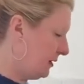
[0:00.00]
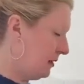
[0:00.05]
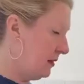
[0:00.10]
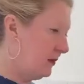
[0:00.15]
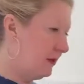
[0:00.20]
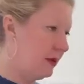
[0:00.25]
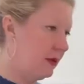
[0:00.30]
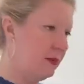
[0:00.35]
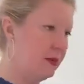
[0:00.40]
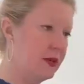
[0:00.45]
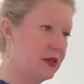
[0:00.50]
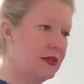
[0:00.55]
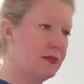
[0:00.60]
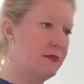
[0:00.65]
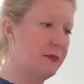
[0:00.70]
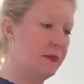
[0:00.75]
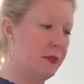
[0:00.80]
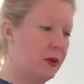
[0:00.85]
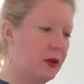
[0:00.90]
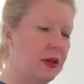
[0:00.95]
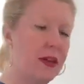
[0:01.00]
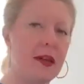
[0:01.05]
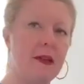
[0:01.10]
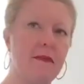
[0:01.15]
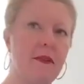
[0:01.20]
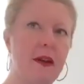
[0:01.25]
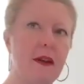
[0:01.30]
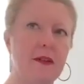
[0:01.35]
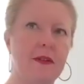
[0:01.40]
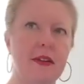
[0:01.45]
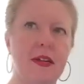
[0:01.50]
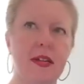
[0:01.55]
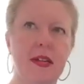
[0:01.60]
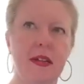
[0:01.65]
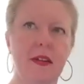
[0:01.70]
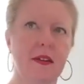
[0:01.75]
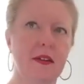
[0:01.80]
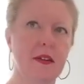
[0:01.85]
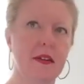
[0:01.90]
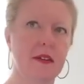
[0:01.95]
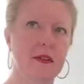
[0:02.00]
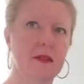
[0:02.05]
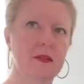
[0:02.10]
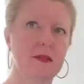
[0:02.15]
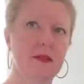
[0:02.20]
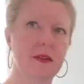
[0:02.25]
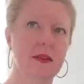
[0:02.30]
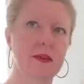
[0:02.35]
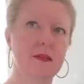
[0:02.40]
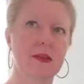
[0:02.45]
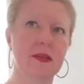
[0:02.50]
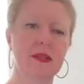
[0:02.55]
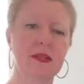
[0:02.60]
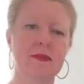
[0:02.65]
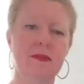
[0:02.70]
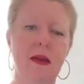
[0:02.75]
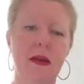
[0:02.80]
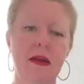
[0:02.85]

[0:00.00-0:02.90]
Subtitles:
we're going to put some cooking water in here. We're going to put some